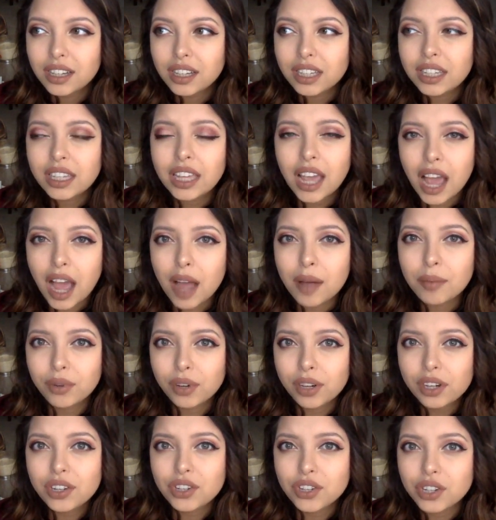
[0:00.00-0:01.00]
Yeah, I'm
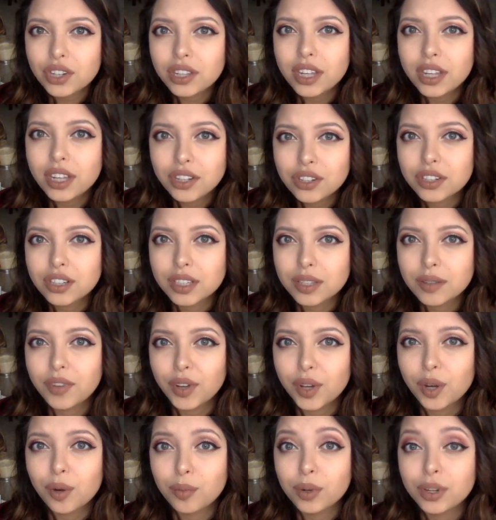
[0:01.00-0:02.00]
pretty sure they took some
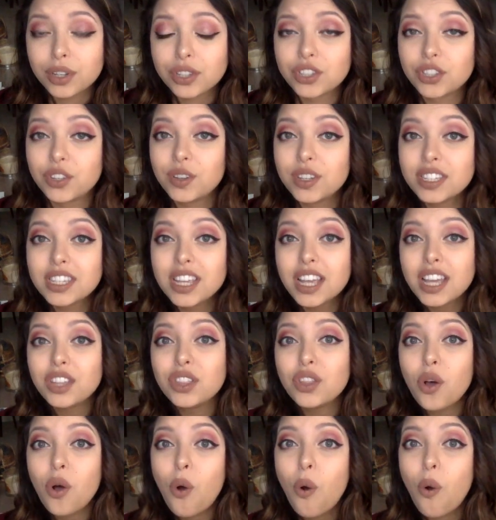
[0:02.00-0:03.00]
fingerprints. So it's like
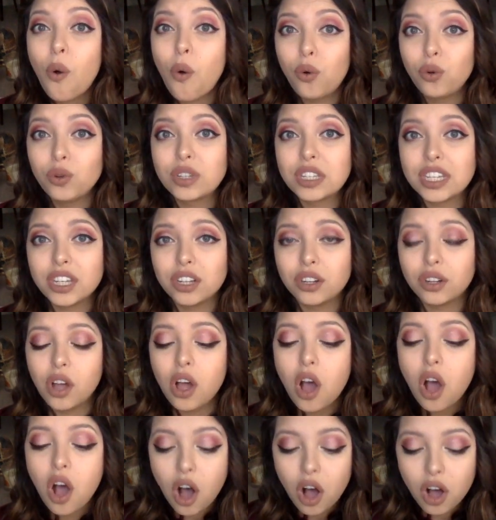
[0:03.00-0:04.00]
the whole deal.
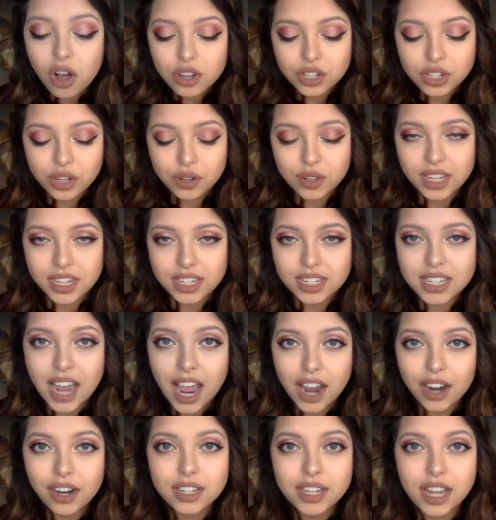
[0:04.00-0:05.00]
Also, the
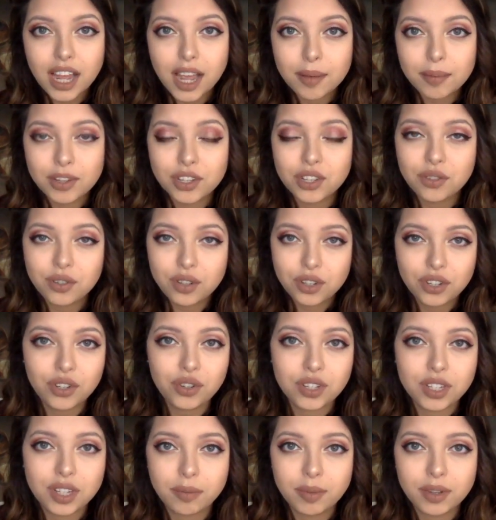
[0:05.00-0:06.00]
entire time, as soon as
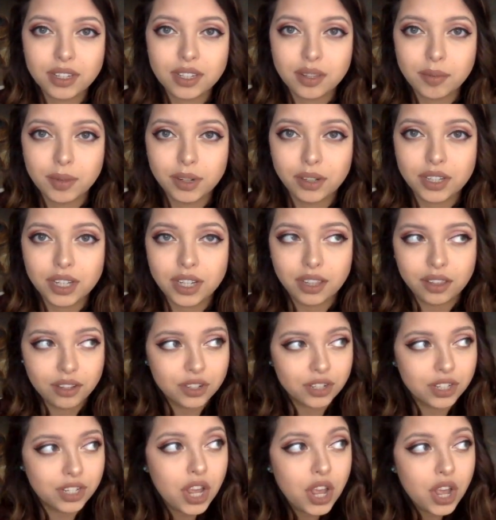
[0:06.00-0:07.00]
you step into the building,
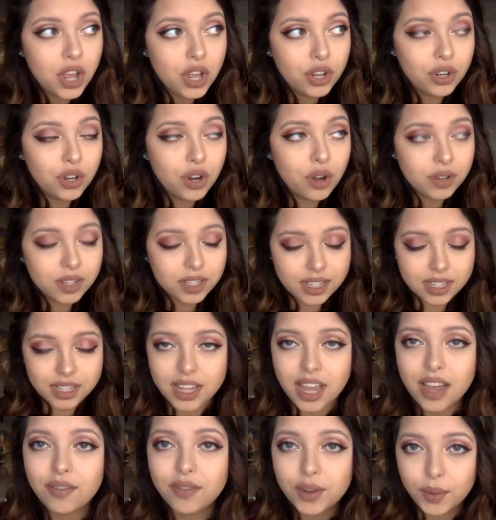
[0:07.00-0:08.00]
there's notices
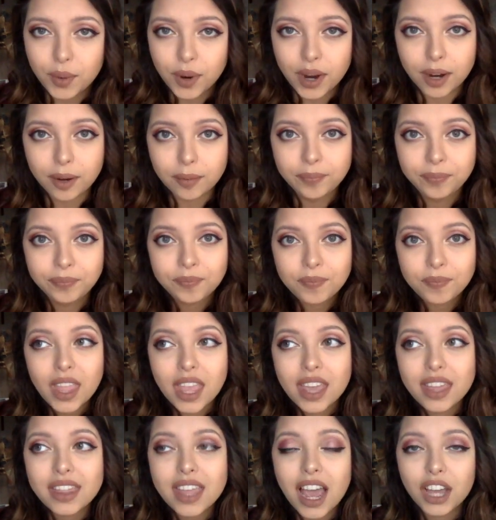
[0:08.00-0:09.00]
everywhere
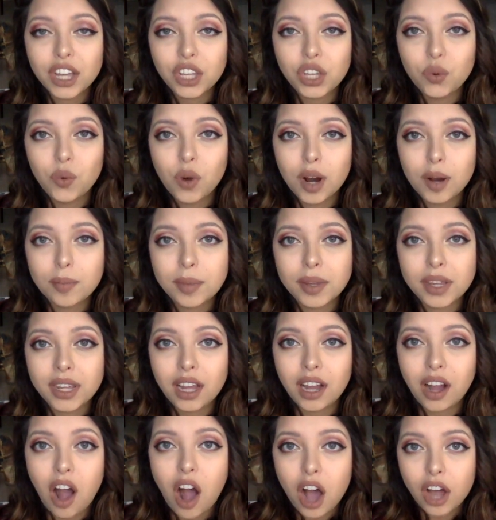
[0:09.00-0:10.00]
that you are
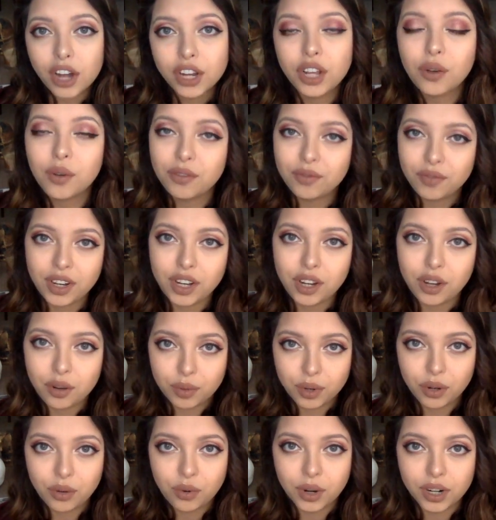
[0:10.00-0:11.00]
being audio and video
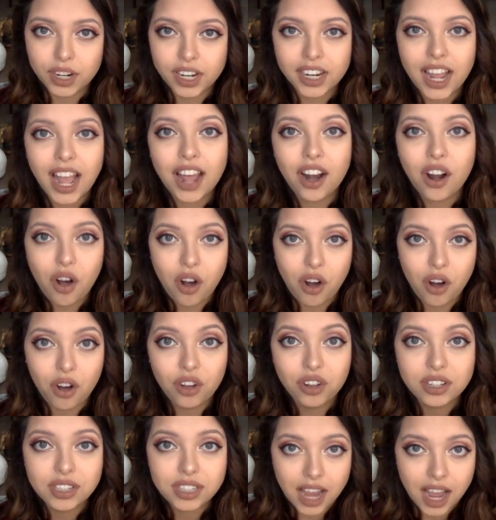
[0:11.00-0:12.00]
recorded at
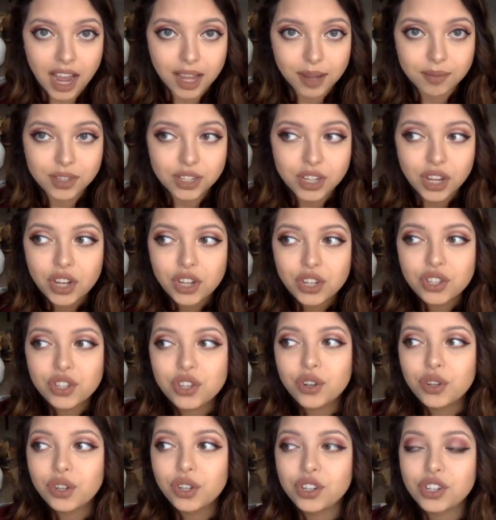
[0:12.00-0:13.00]
all times.
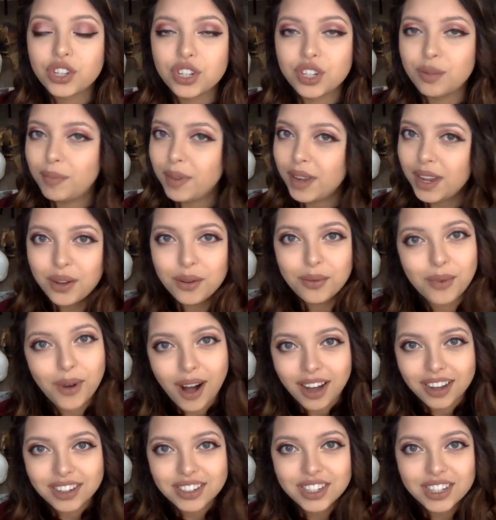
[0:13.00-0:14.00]
So you're just being
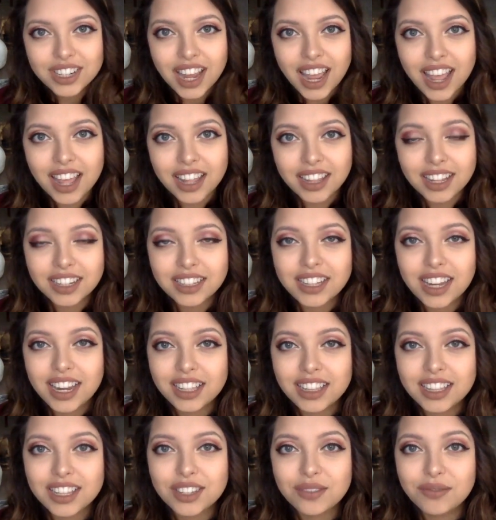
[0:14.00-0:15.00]
watched, and they
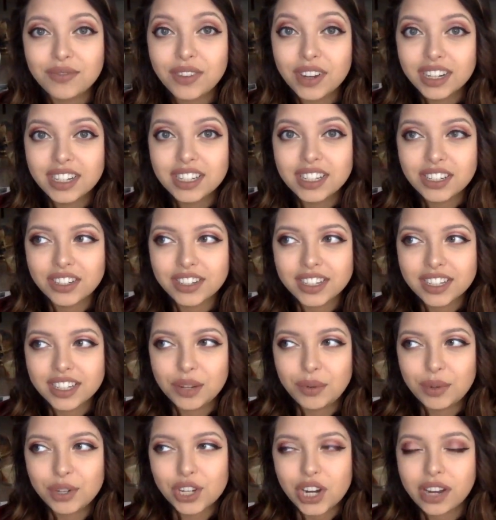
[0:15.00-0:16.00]
take this very
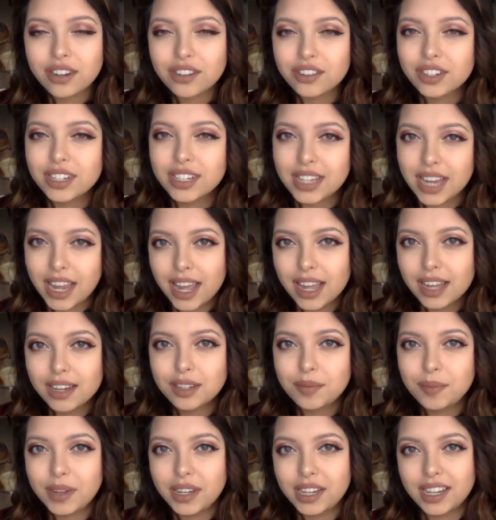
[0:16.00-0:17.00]
seriously, which I
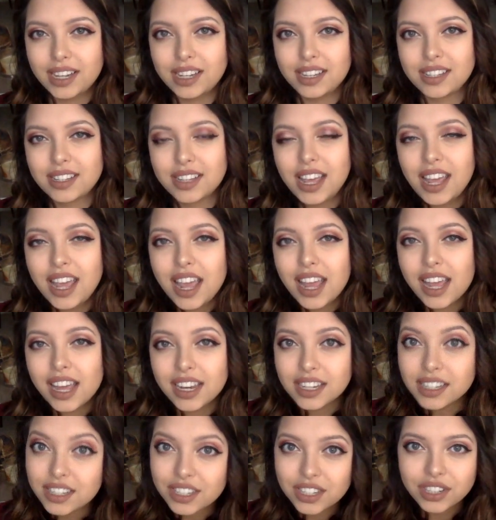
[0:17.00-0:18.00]
understand because
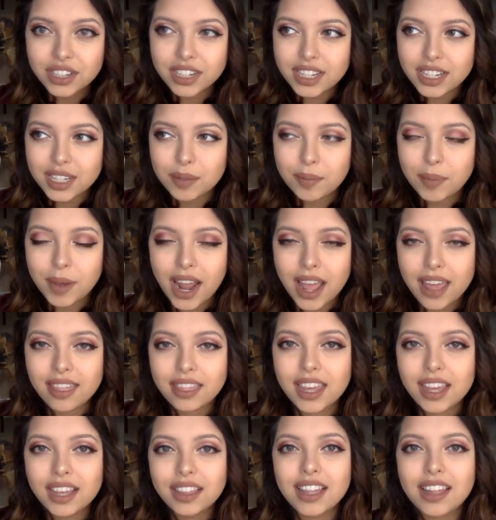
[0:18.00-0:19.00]
it is serious, but I
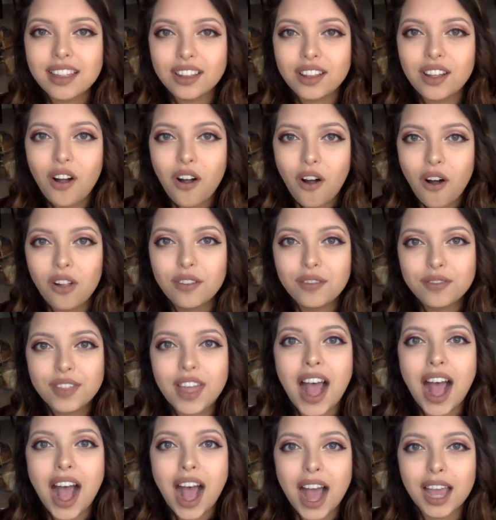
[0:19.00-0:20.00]
think that all of
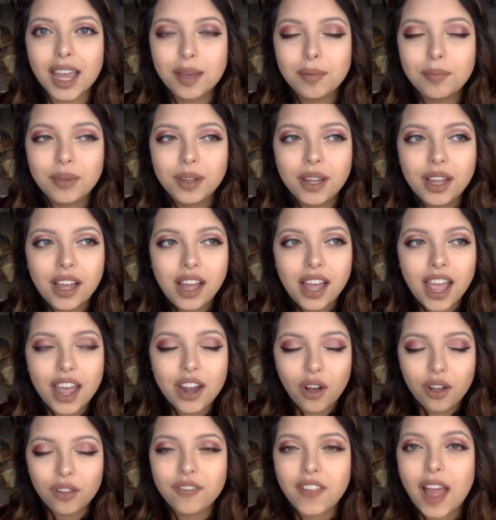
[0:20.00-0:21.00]
that hype
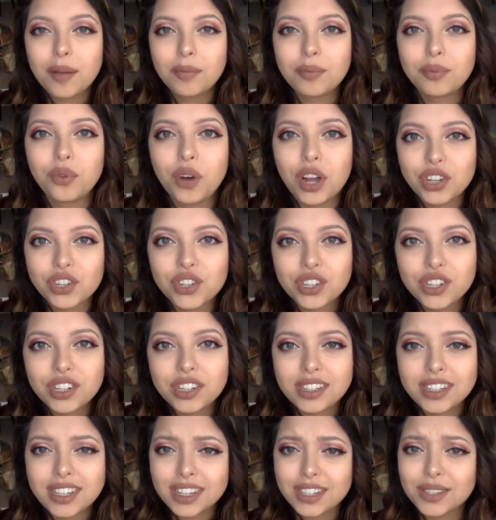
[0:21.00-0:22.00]
and all that pressure
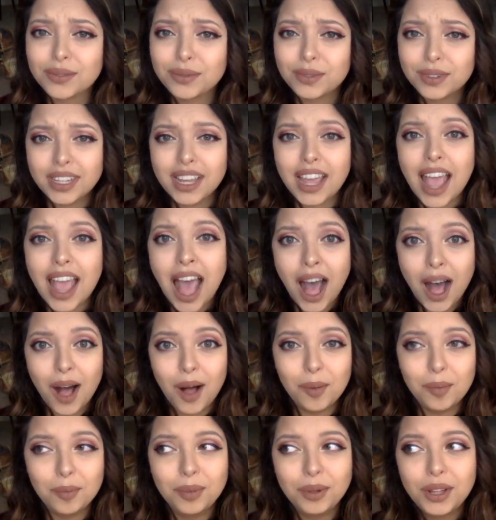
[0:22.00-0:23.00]
doesn't really
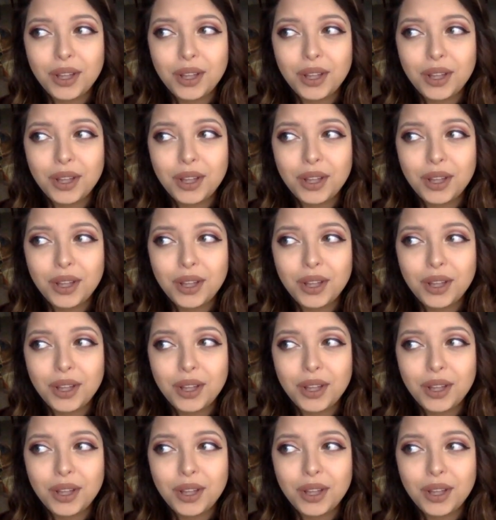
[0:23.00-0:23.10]
help